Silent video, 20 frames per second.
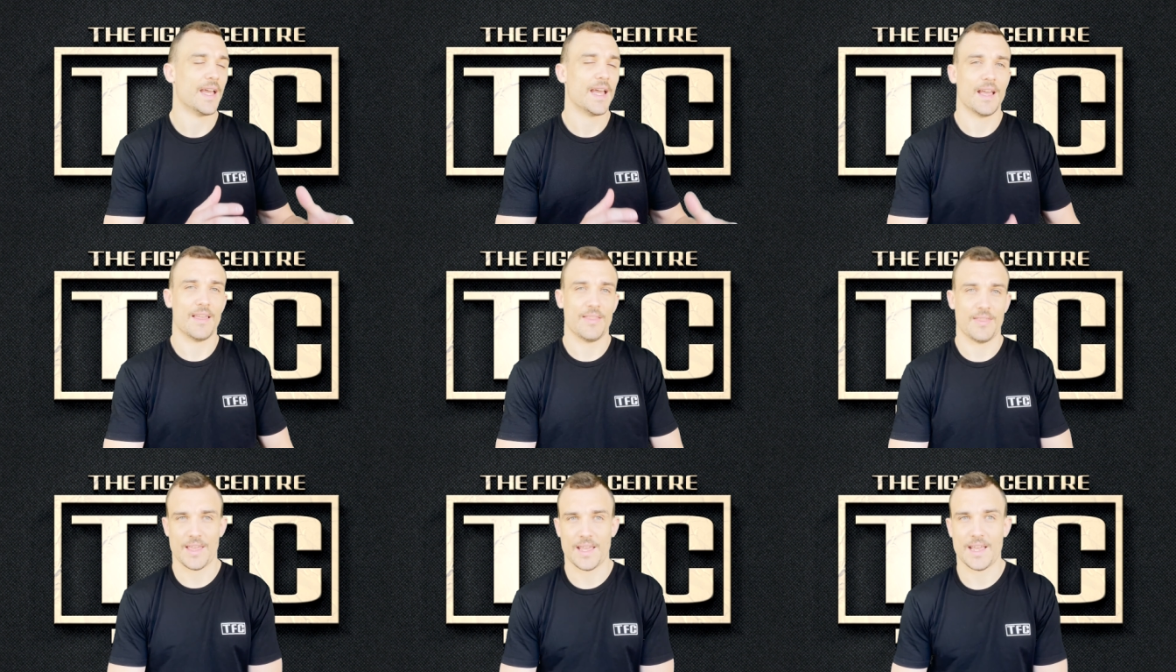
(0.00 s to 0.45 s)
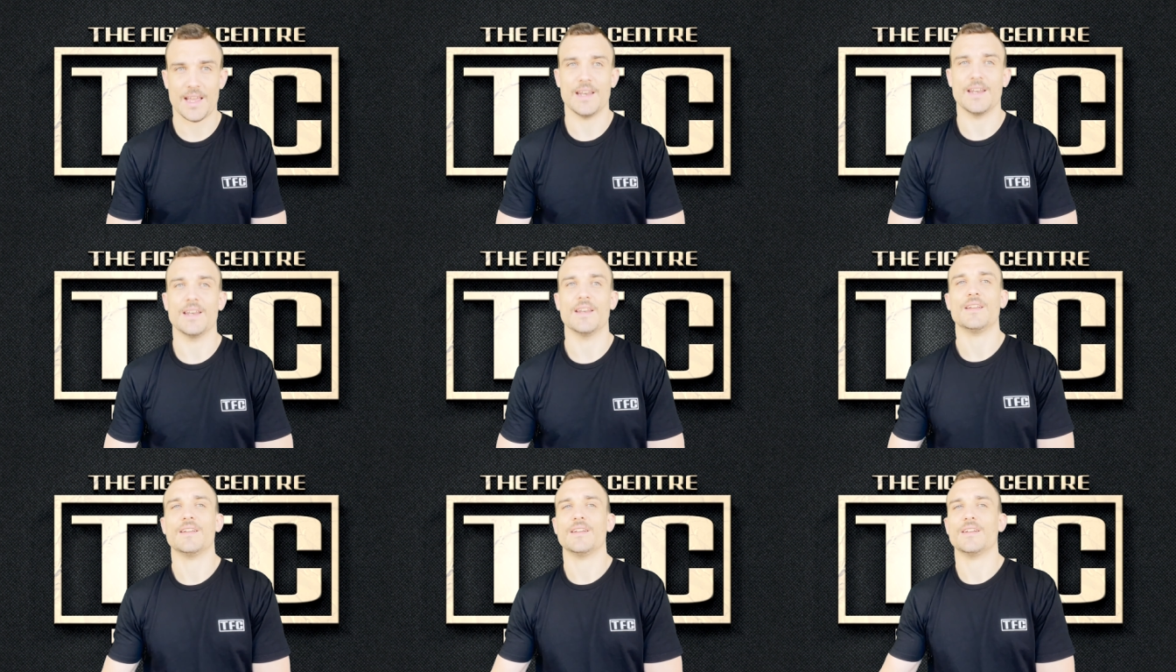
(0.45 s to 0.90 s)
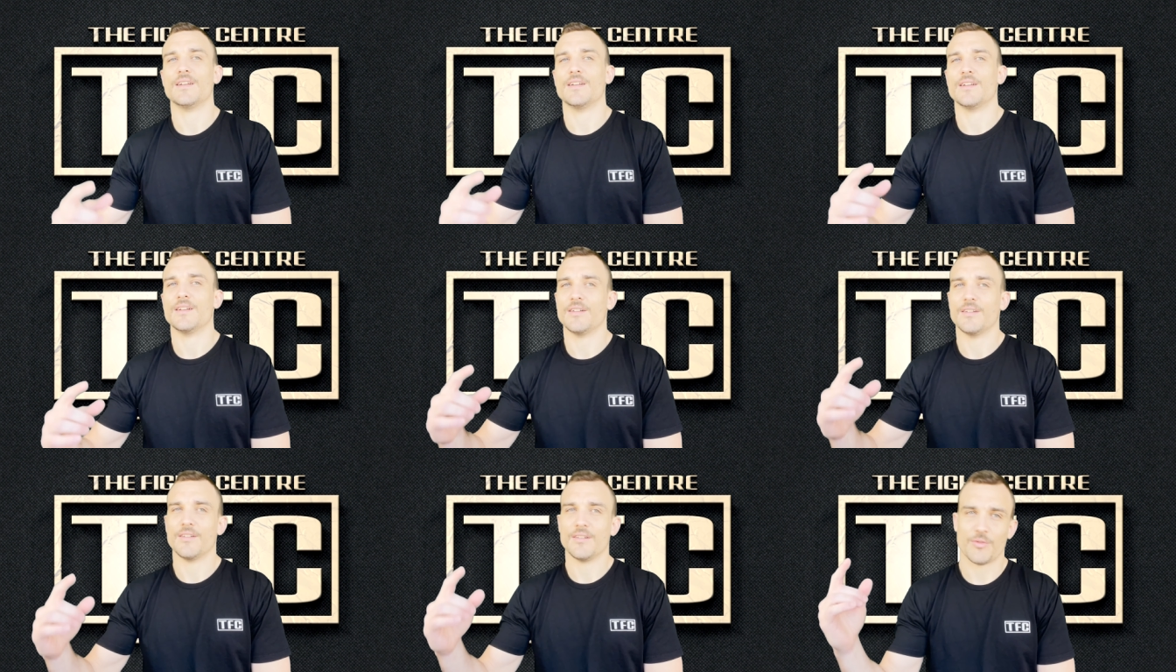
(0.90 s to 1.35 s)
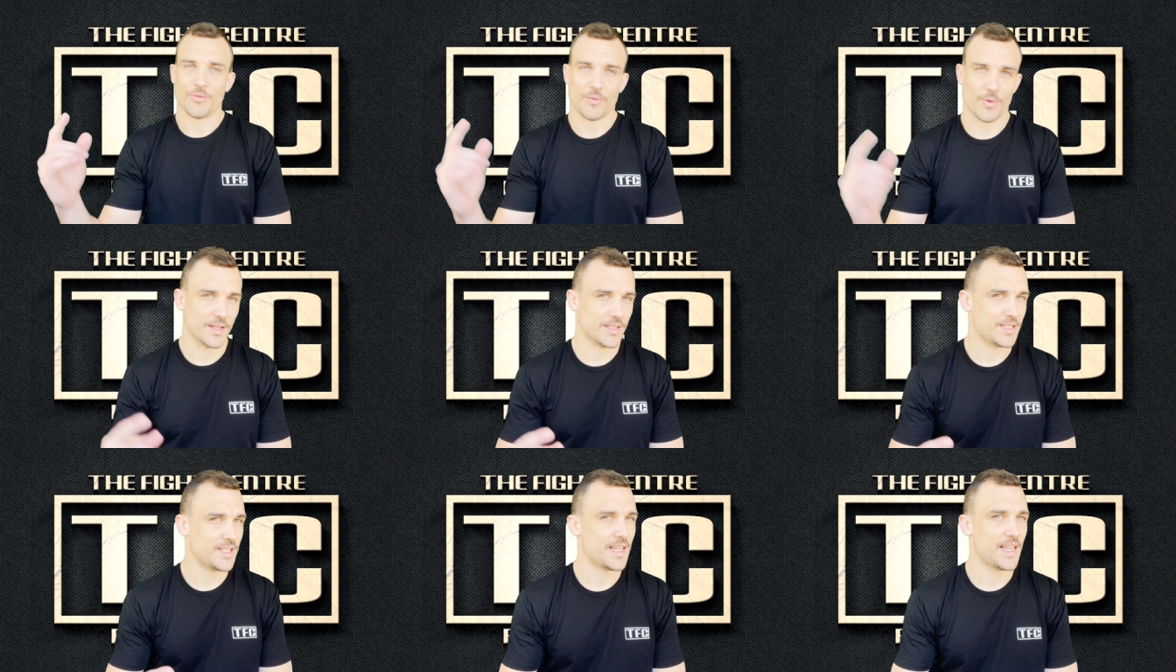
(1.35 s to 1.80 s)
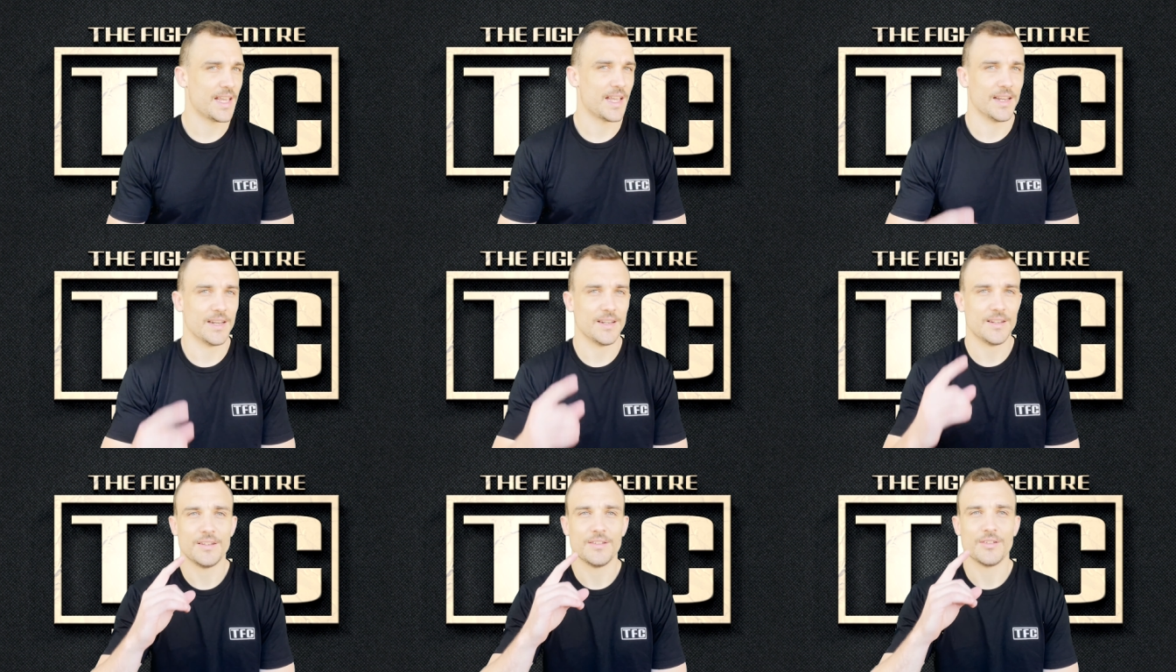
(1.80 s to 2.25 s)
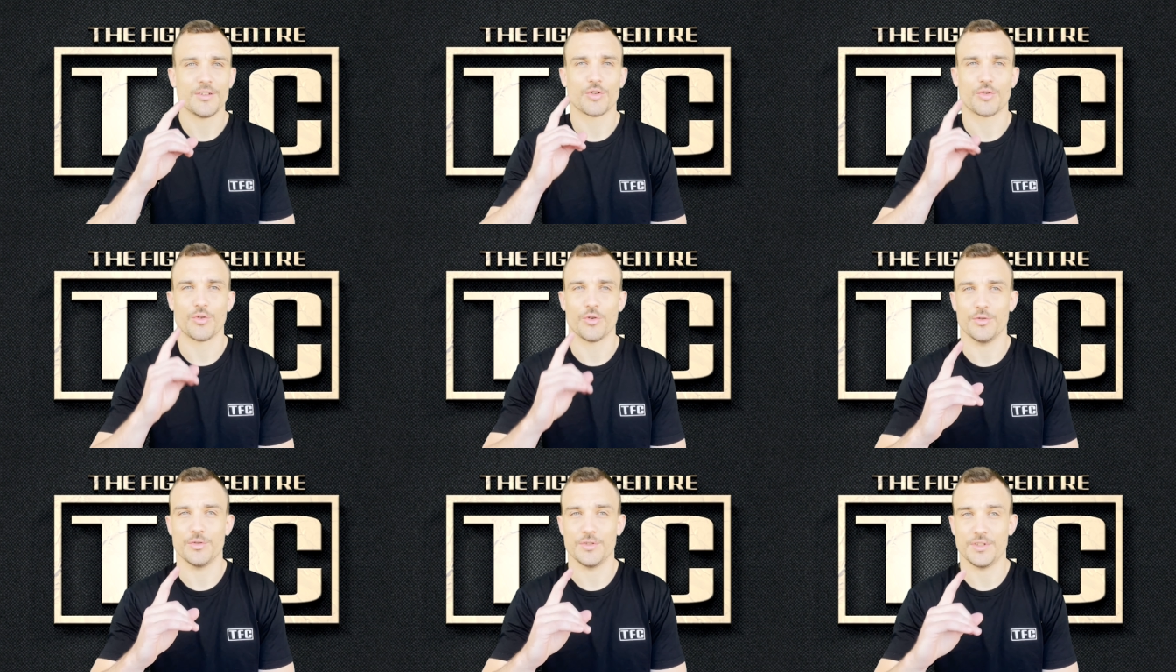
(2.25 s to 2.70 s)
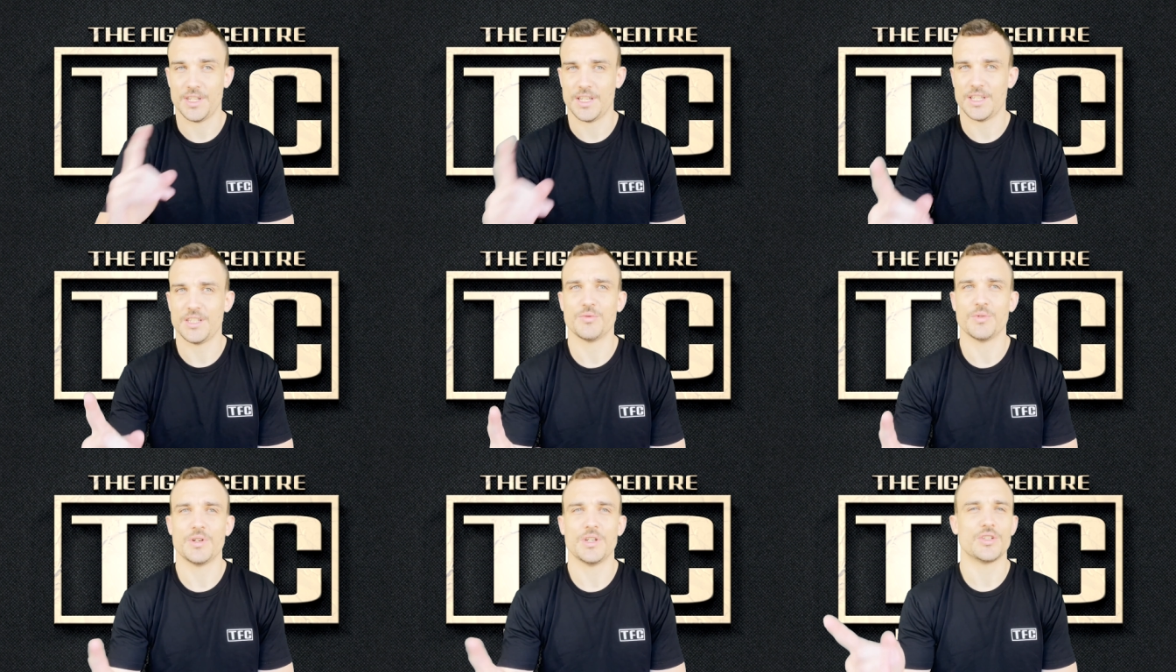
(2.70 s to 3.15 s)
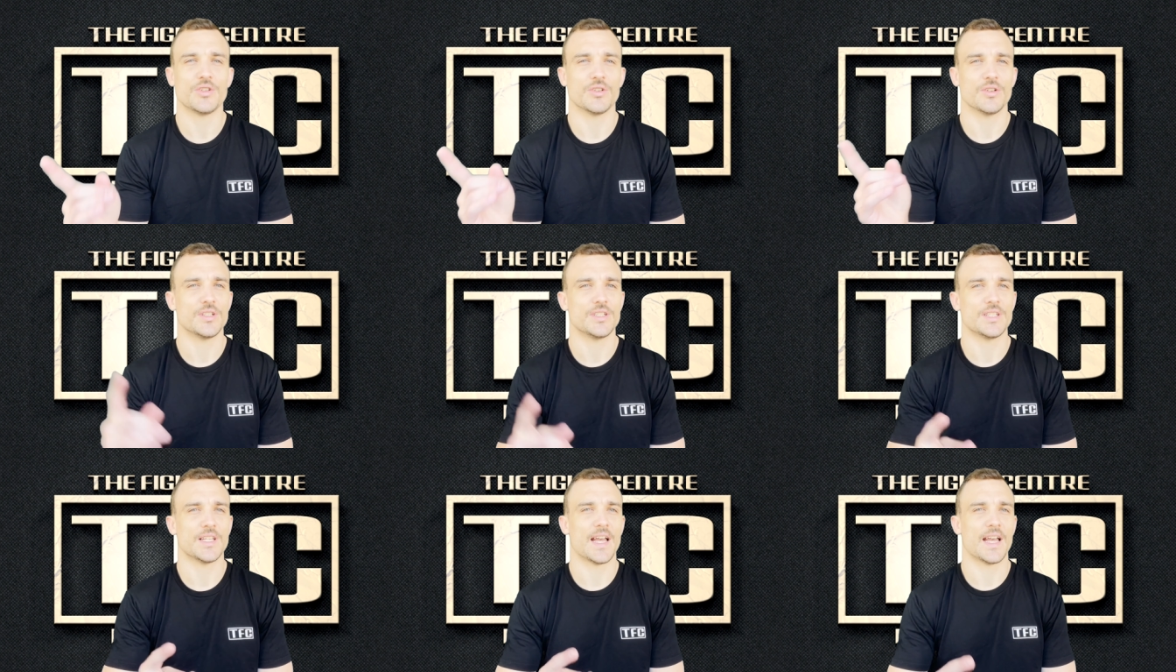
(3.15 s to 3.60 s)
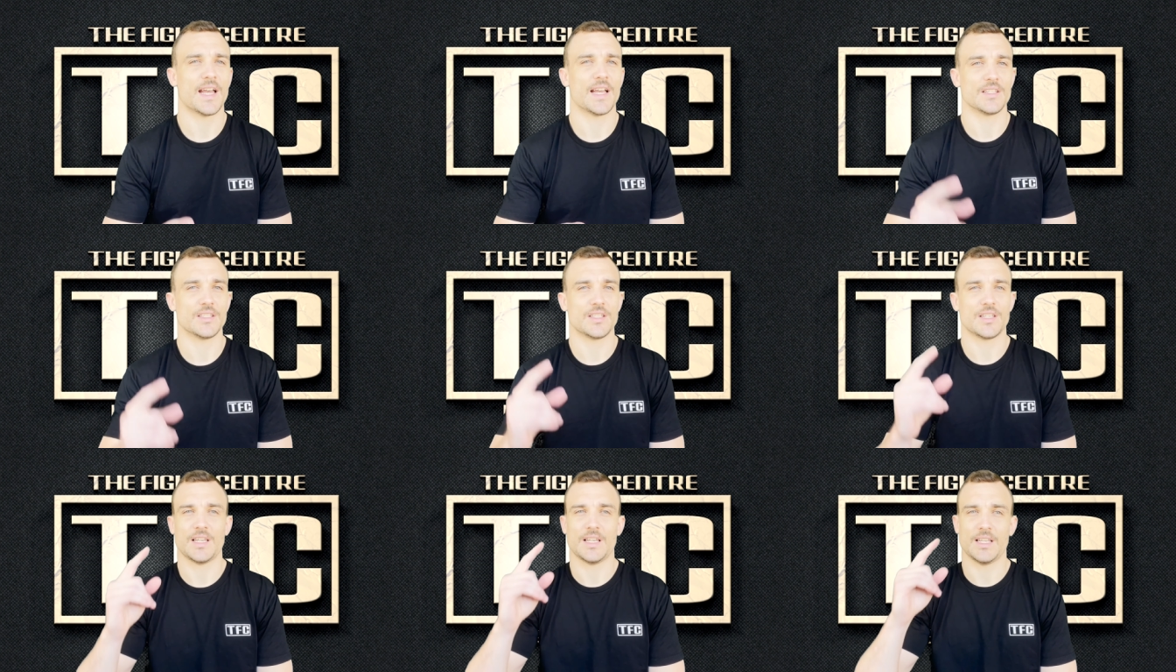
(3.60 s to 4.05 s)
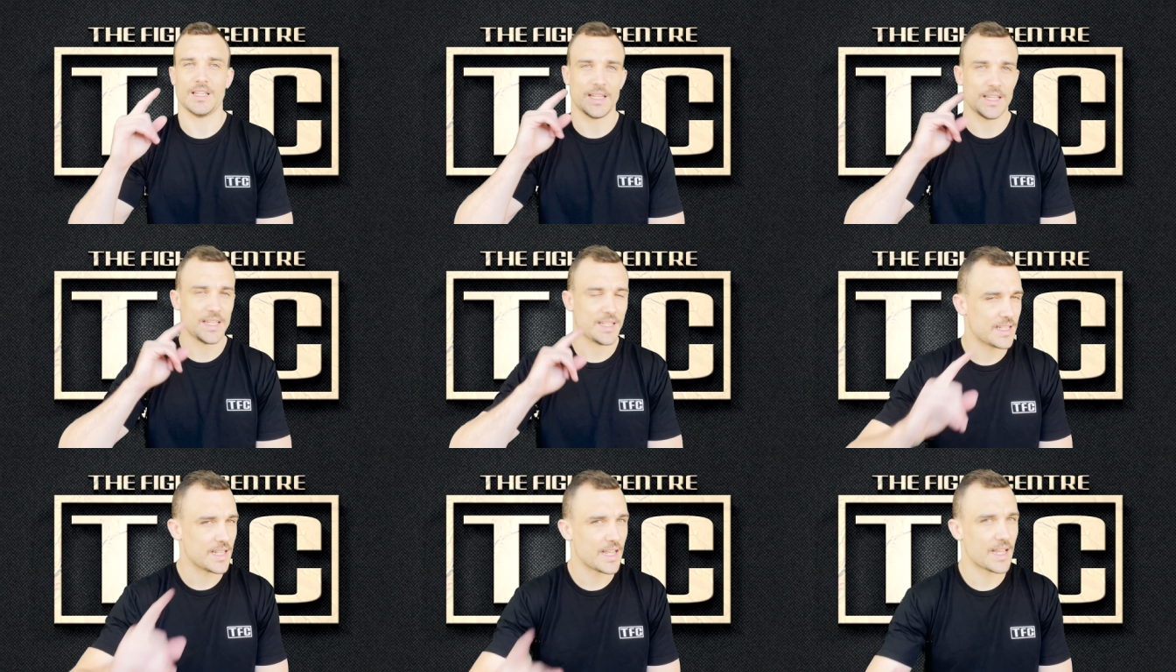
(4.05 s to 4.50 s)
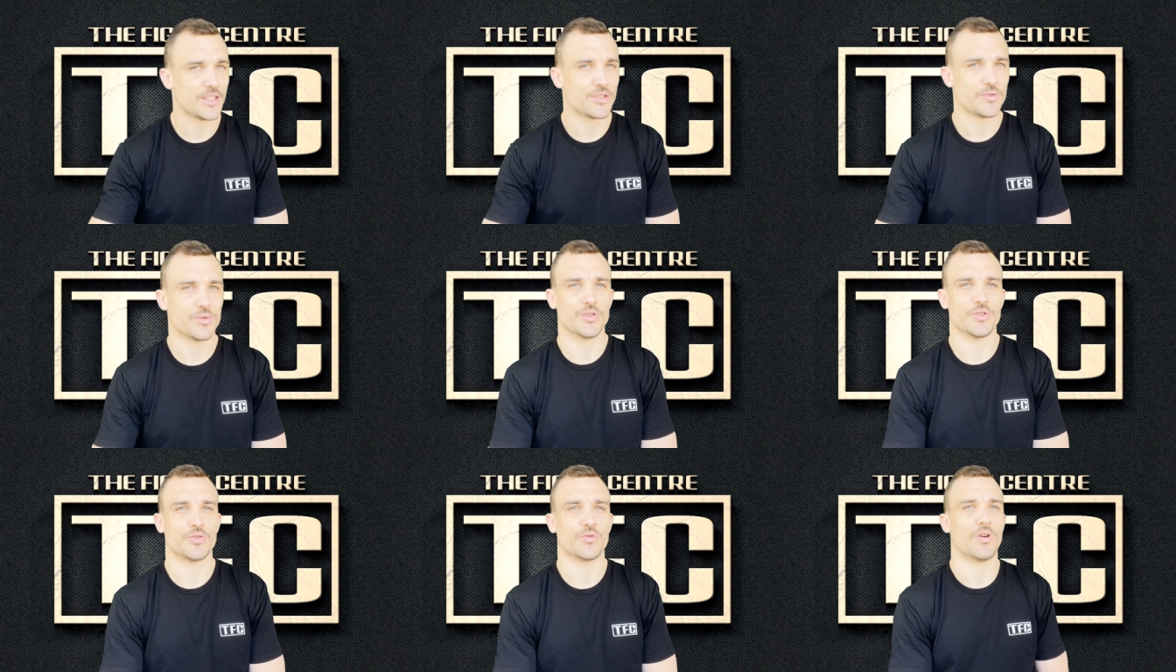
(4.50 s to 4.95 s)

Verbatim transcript: And then, once again, Cruz zigs when he should have zags. He leans out to his